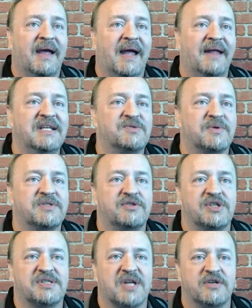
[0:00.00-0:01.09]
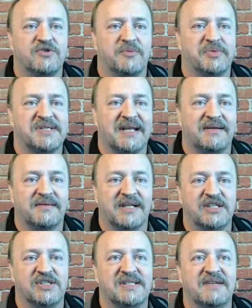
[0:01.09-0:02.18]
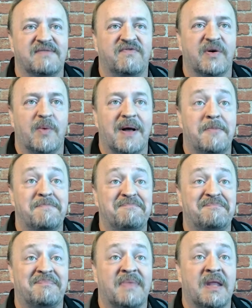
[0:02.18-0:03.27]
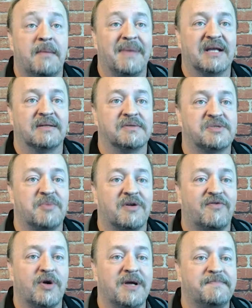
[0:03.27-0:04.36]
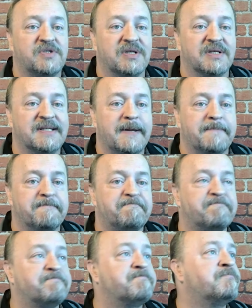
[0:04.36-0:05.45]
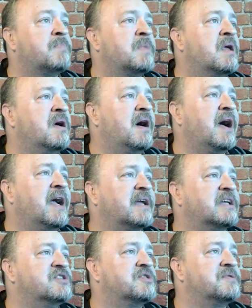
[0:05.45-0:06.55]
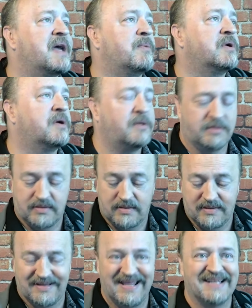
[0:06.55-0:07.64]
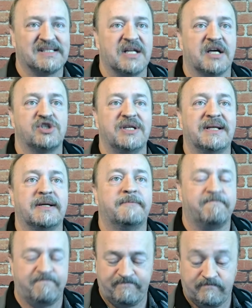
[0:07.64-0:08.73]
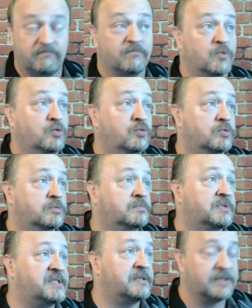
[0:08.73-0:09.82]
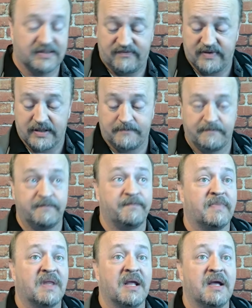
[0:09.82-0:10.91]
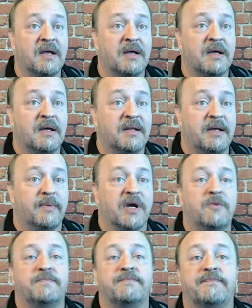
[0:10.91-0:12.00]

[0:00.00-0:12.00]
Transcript: And these ones are just 100%. They just didn't fit well. Make it a little smaller for you so you can see. I can turn that one on. That's not cheating. Ooh, still doesn't fit. There we go.